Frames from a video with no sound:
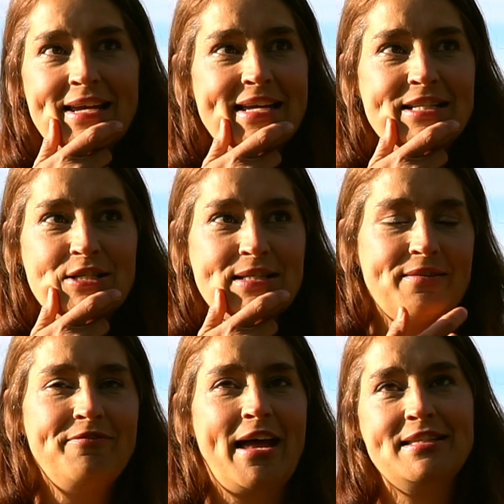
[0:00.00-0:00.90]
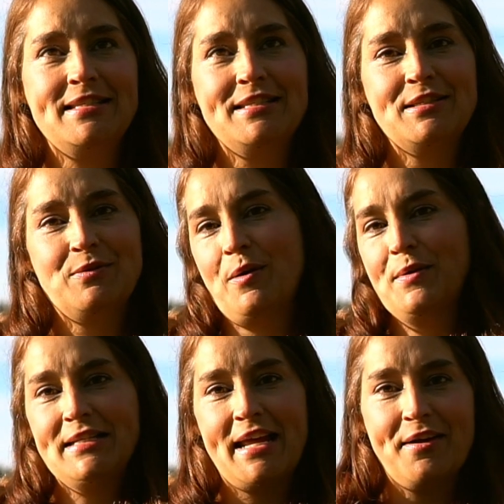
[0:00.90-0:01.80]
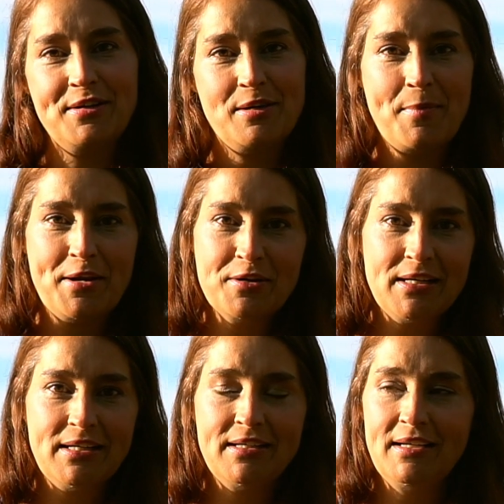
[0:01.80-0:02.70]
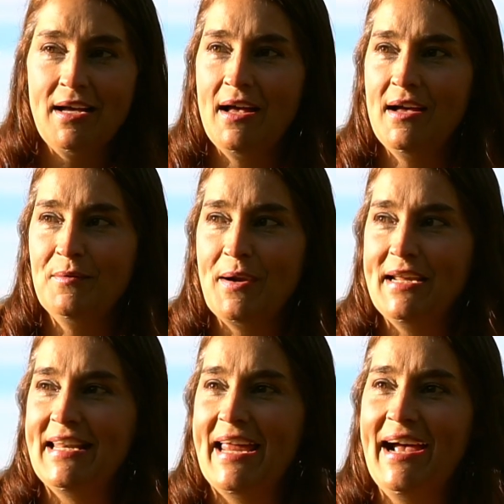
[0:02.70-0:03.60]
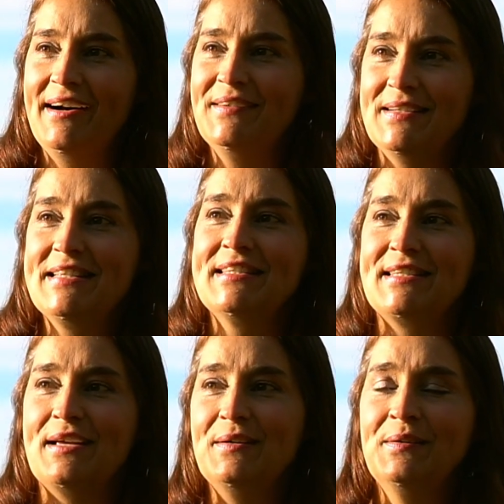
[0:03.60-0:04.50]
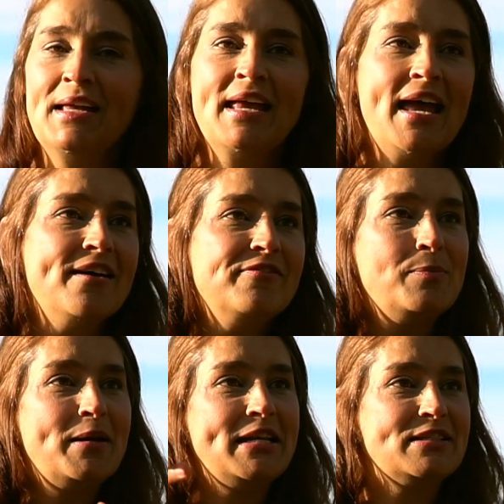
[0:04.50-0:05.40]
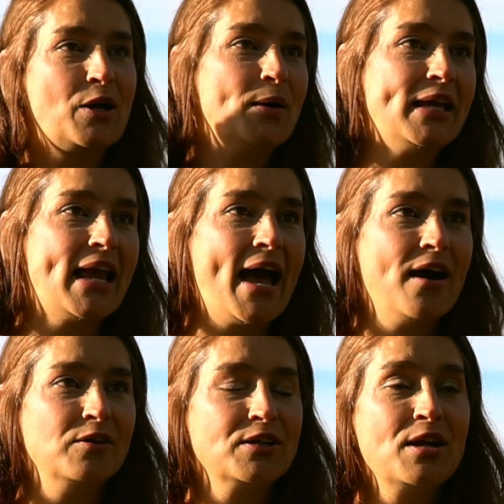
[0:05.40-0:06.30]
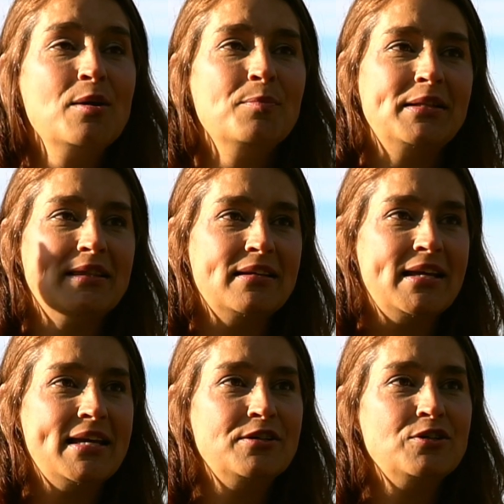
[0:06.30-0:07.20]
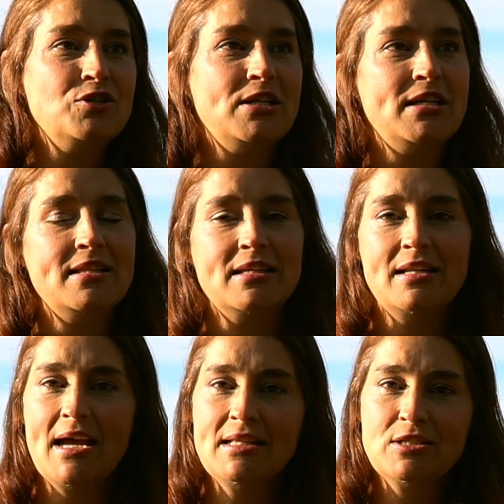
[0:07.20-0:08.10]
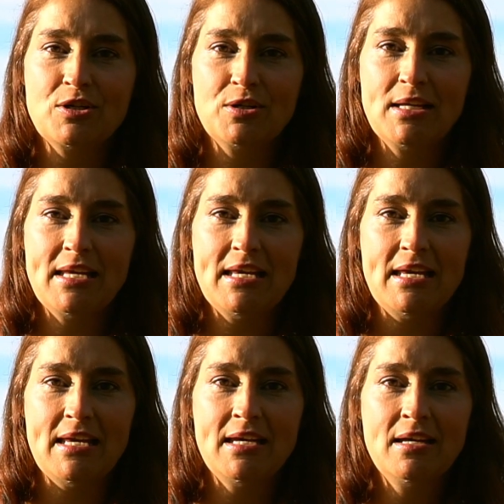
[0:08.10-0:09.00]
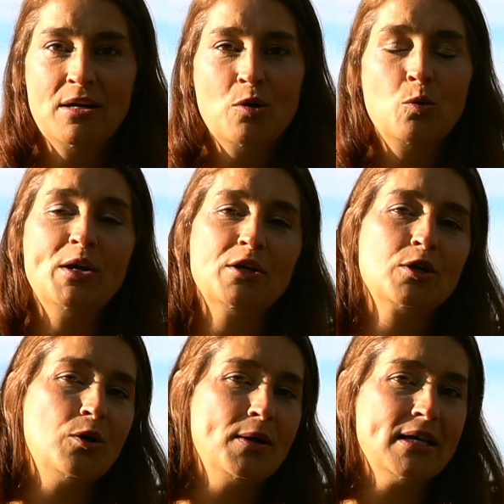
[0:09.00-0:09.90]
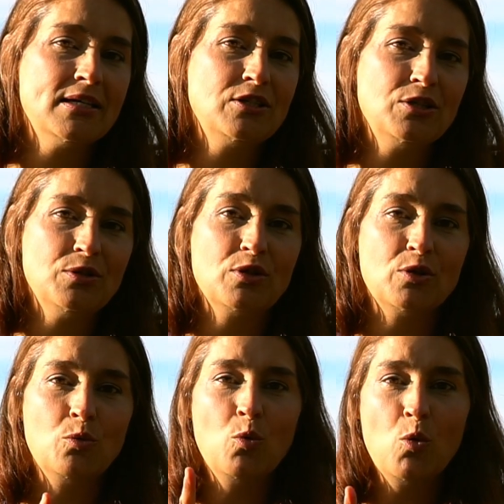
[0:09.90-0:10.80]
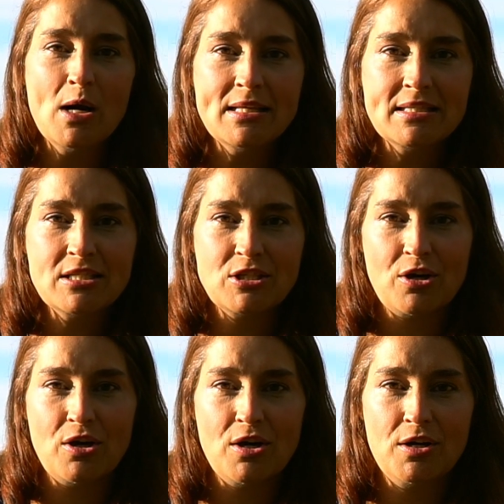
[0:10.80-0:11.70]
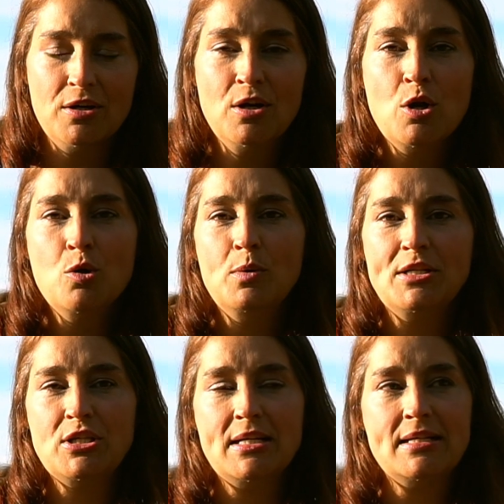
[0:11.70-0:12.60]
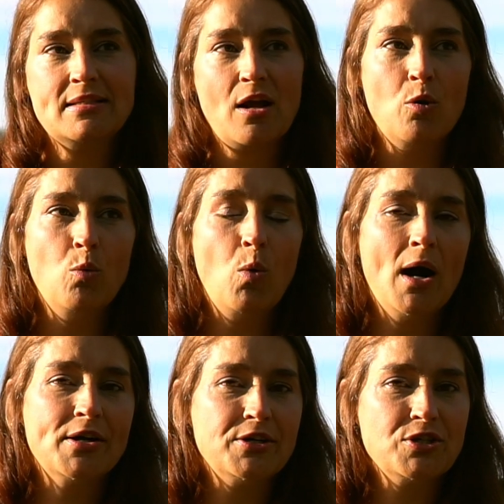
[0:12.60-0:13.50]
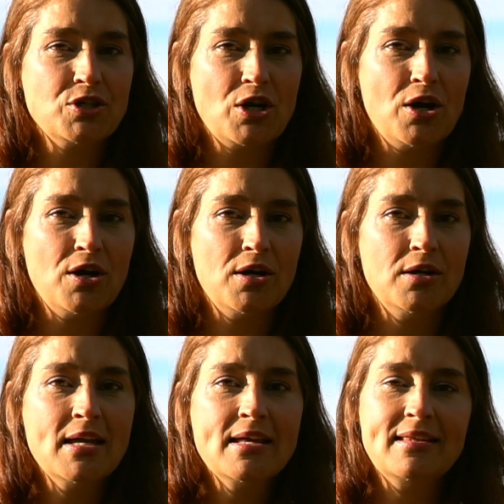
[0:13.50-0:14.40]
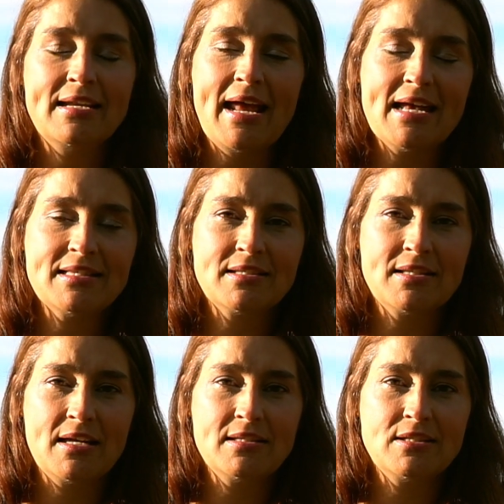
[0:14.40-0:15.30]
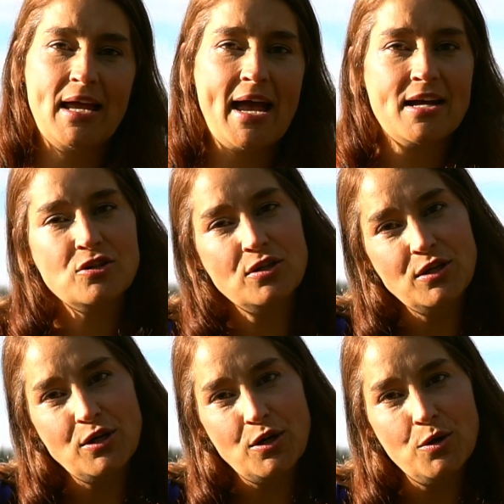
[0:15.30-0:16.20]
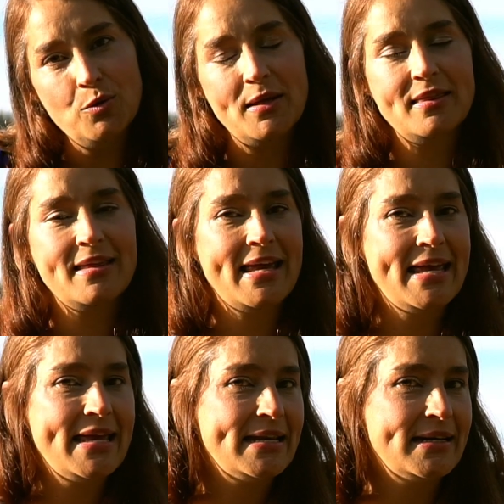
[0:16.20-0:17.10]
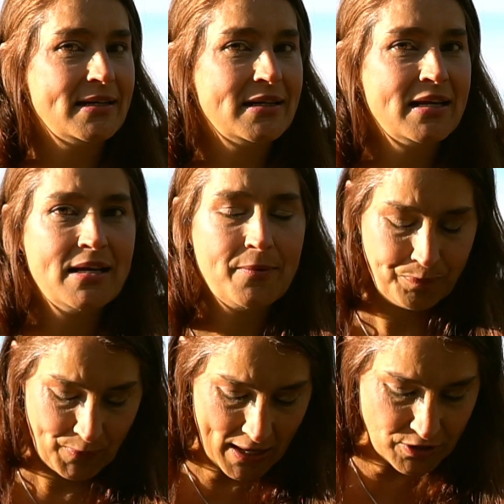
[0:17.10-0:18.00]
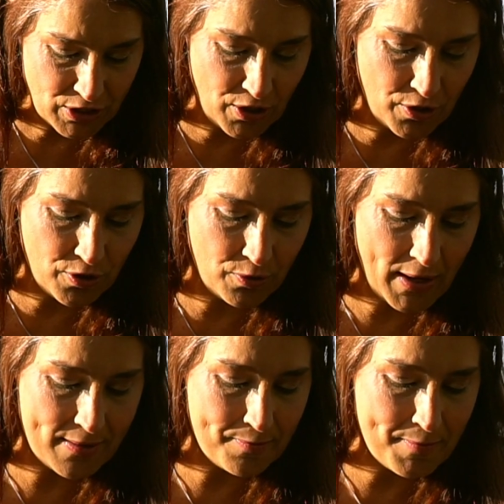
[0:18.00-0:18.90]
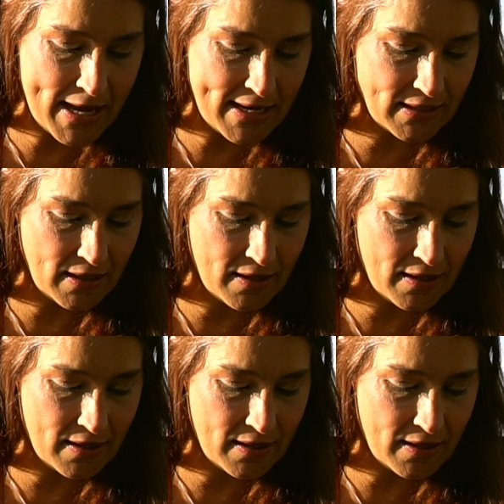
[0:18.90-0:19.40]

it's just the fastest growing town in America right now. And so everybody's going out. But the energy, the 9-star key, we are going into the 1-star, which is a water star that asks us to actually go within and to go and make